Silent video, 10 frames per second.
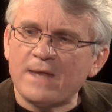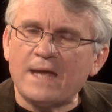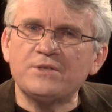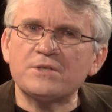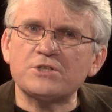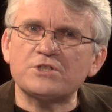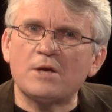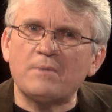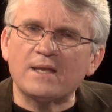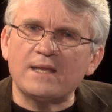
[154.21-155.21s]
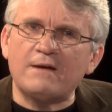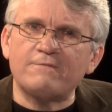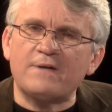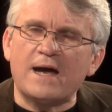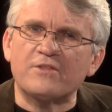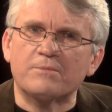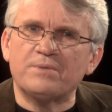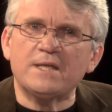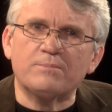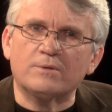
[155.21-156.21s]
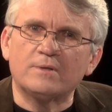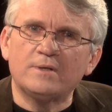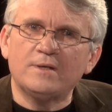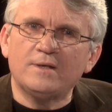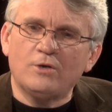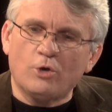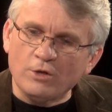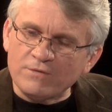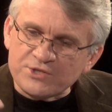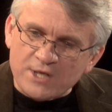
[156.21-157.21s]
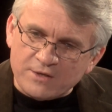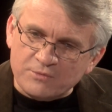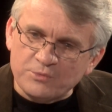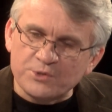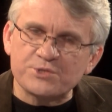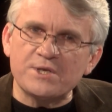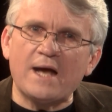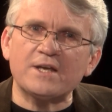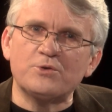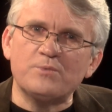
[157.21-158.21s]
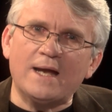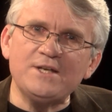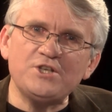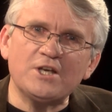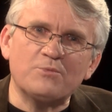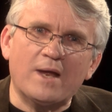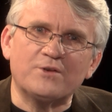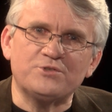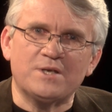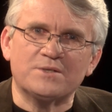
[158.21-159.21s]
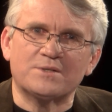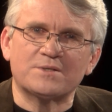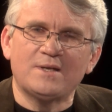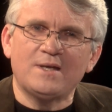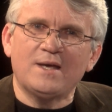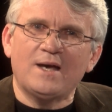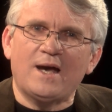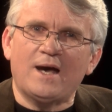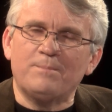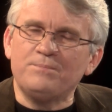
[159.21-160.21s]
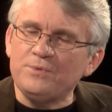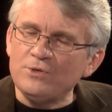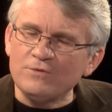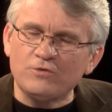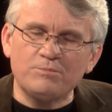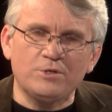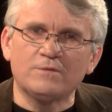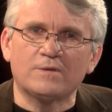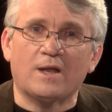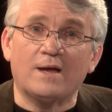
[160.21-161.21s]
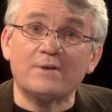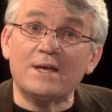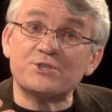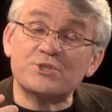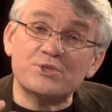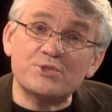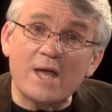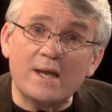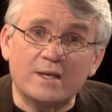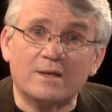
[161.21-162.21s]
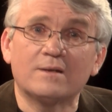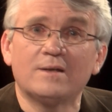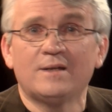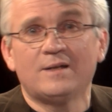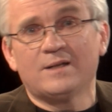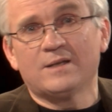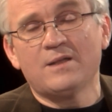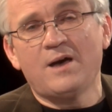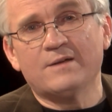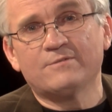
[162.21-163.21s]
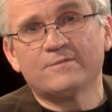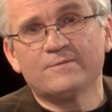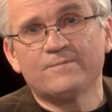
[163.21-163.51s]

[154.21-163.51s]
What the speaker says: And does it show my love for other people? All of a sudden, we'll start arranging around Jesus a beautiful, beautiful life, a stunning life.